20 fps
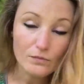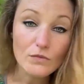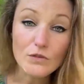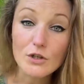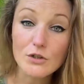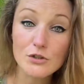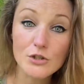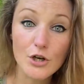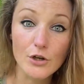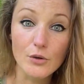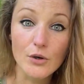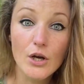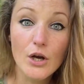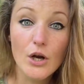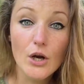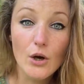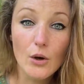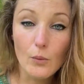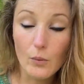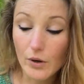so
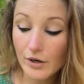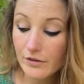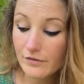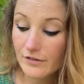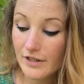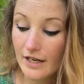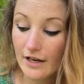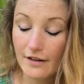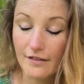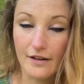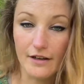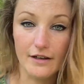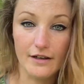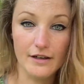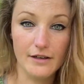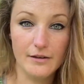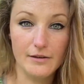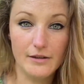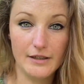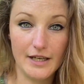one of the other
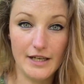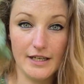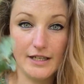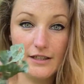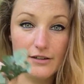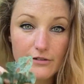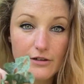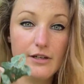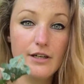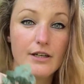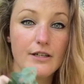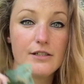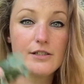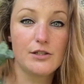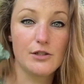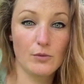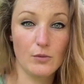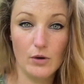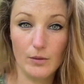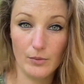key ingredients
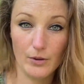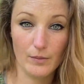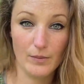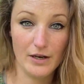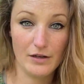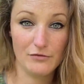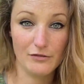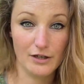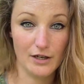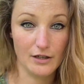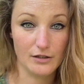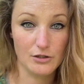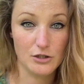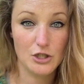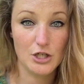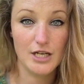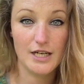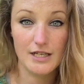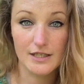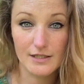to what I'm going to make for lunch
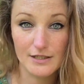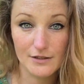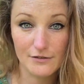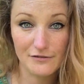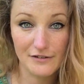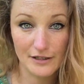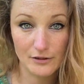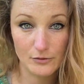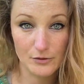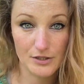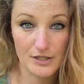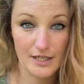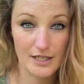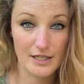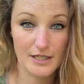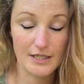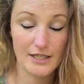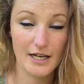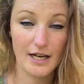is fennel seed,